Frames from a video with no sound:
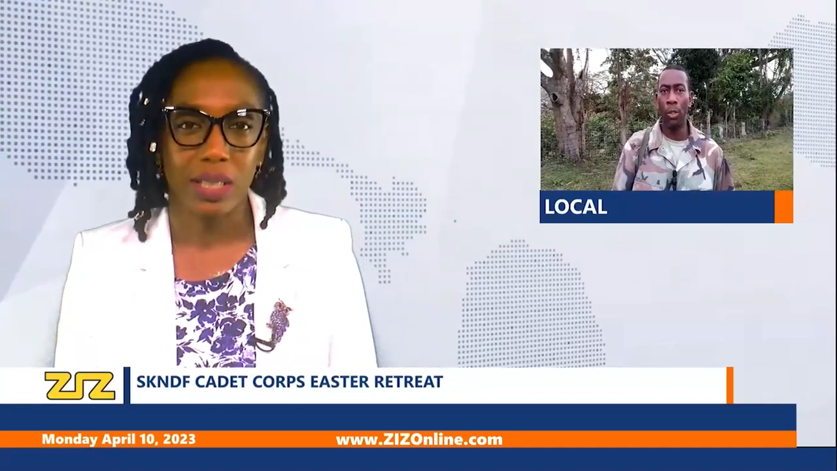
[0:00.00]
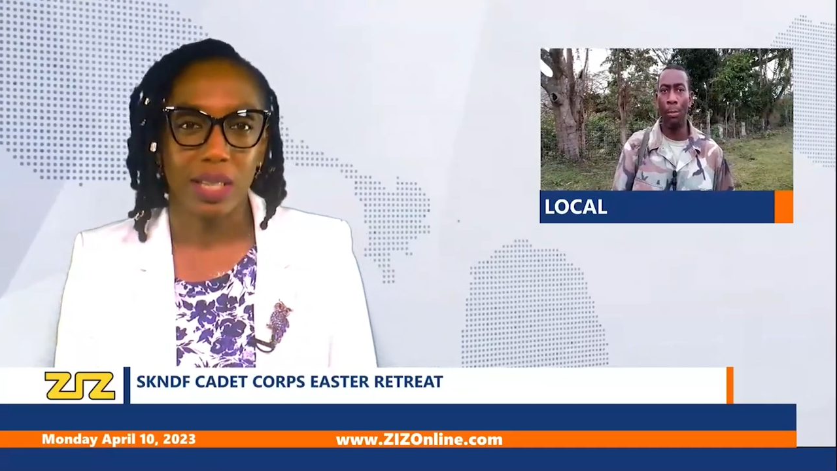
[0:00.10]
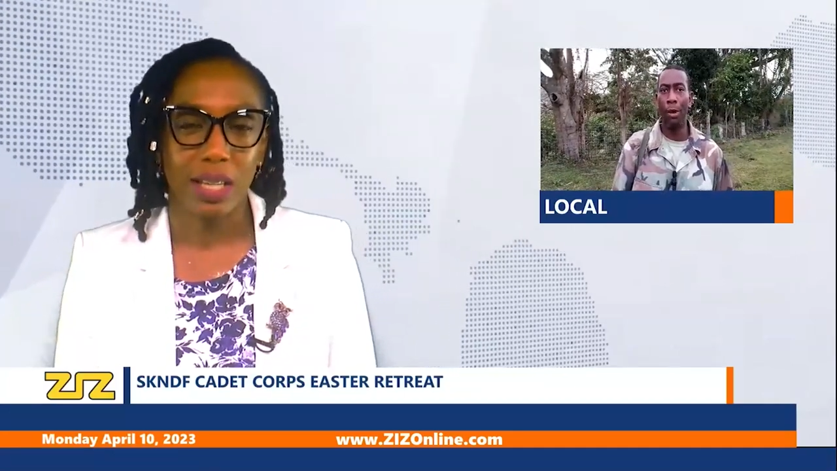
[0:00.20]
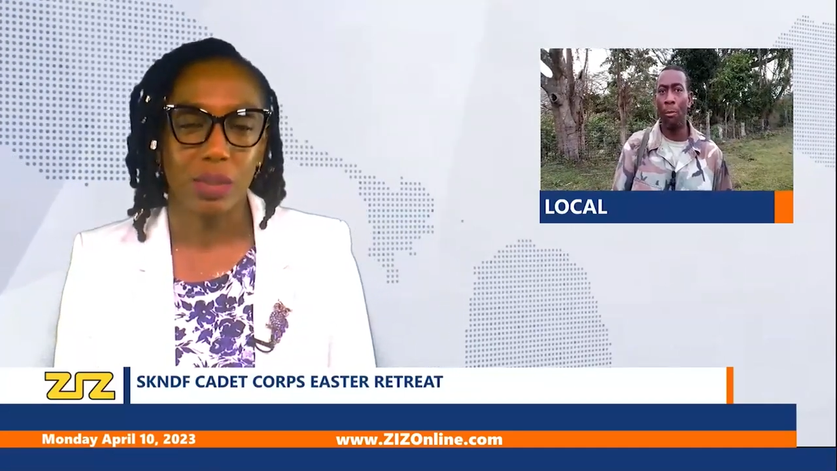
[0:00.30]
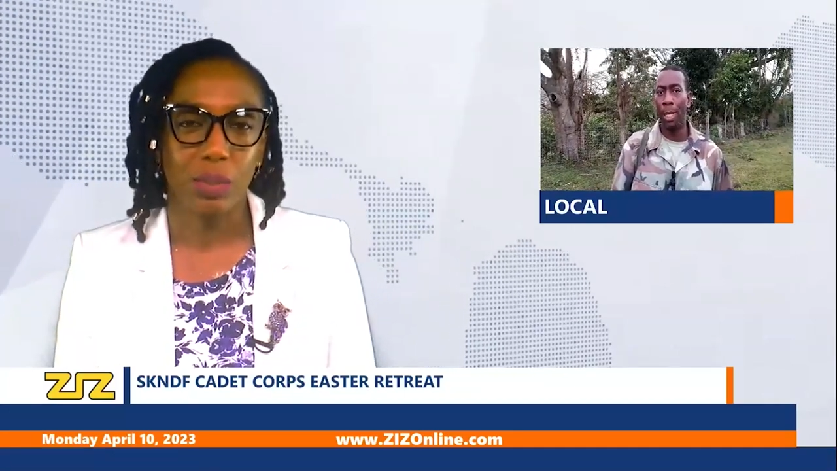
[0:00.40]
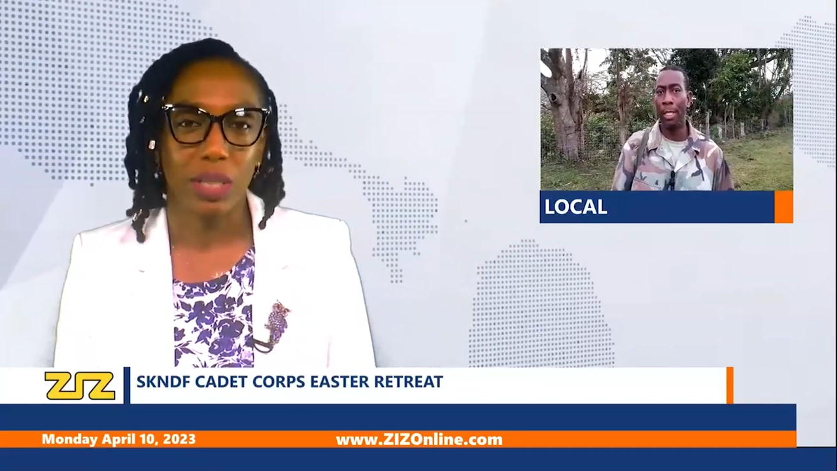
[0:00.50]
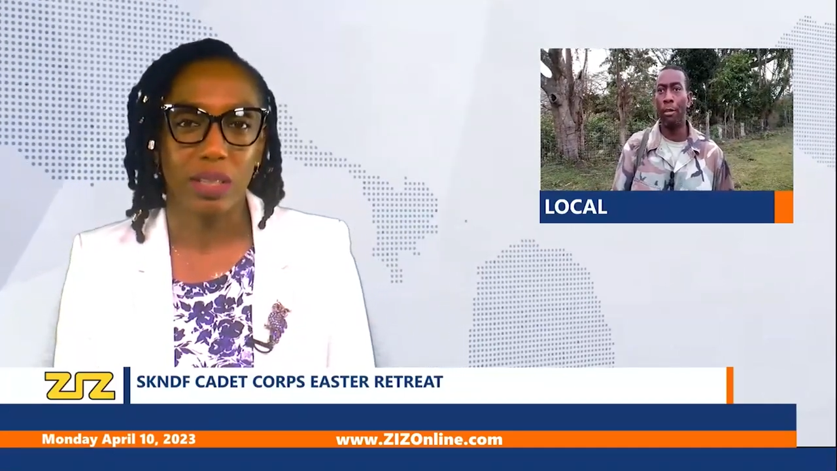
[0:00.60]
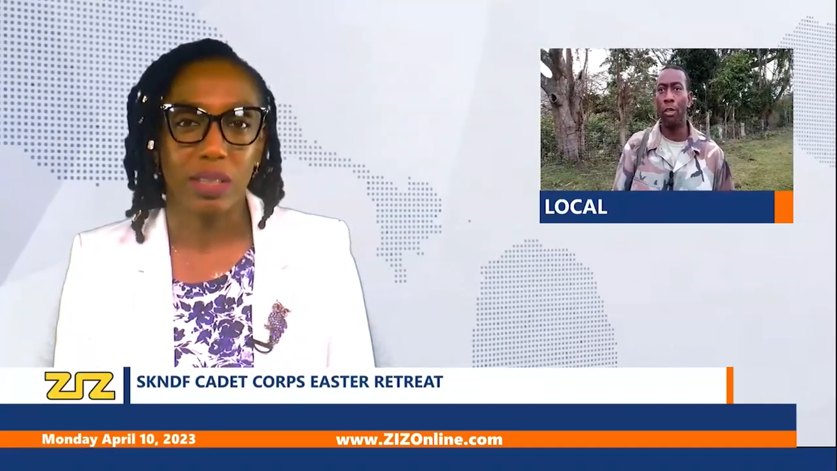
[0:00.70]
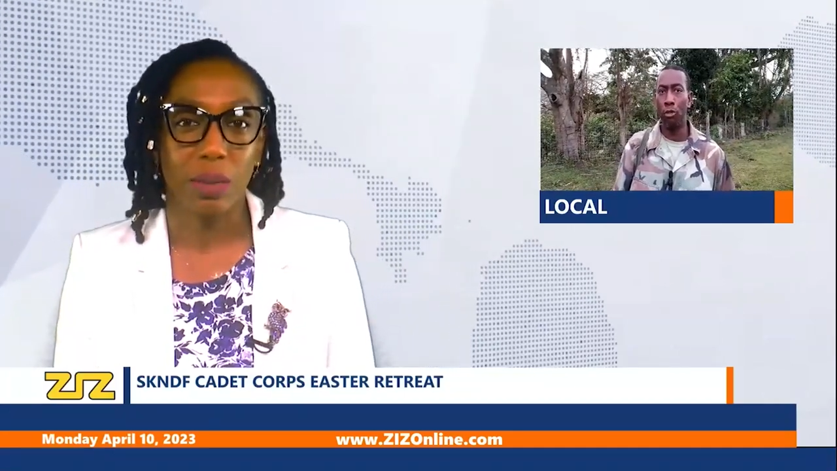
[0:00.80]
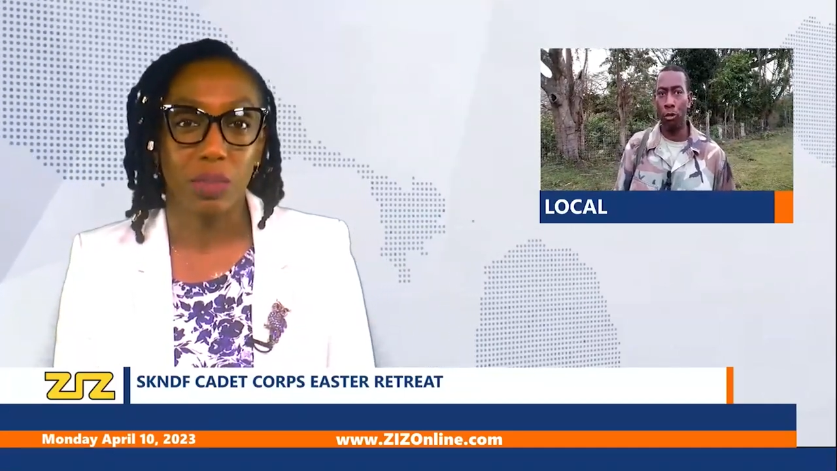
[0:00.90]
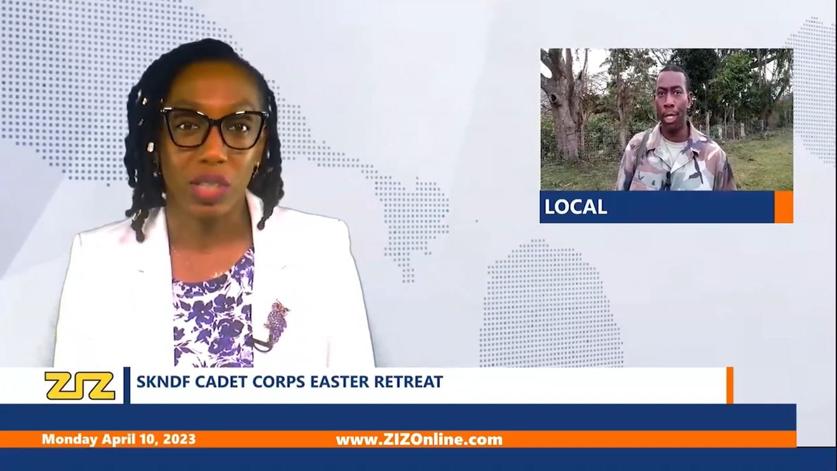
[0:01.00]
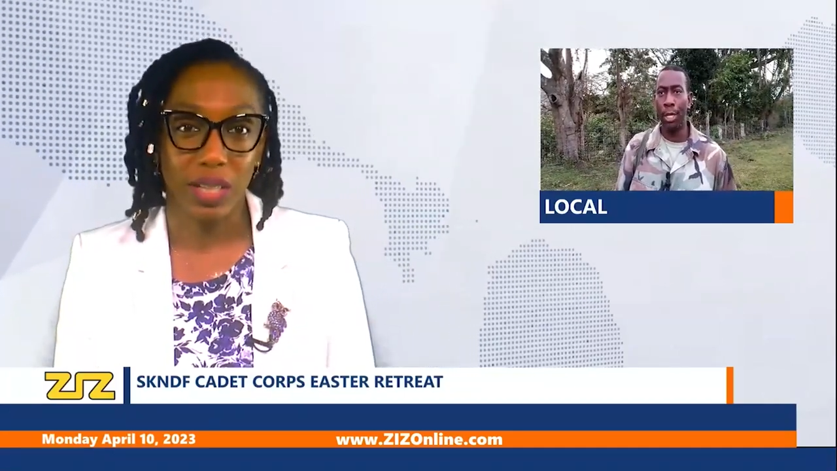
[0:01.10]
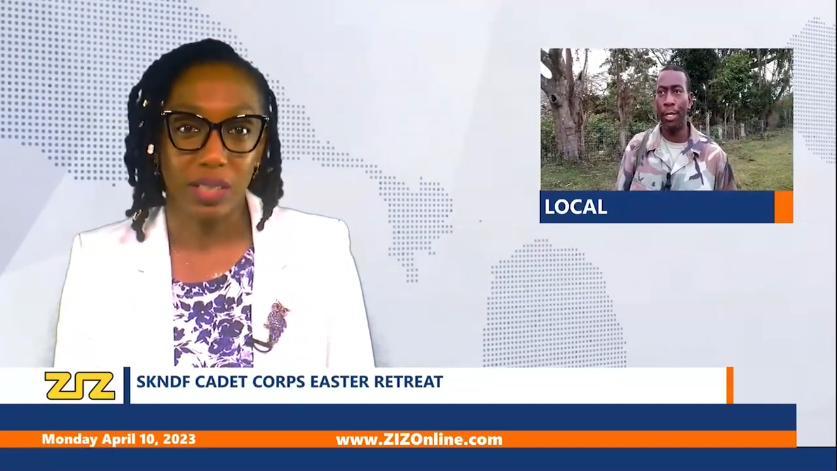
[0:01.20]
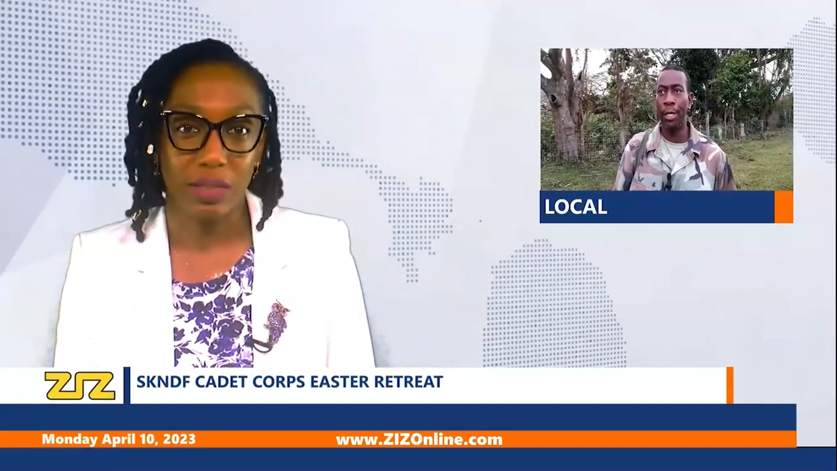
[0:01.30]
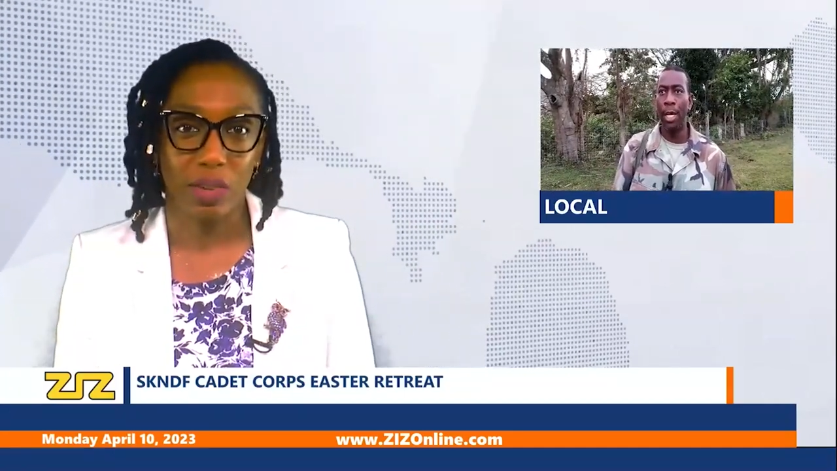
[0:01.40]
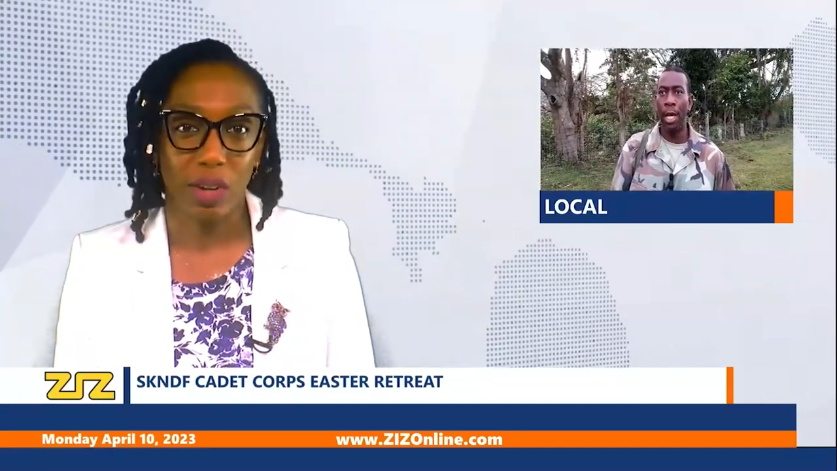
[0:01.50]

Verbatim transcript: He explained the objective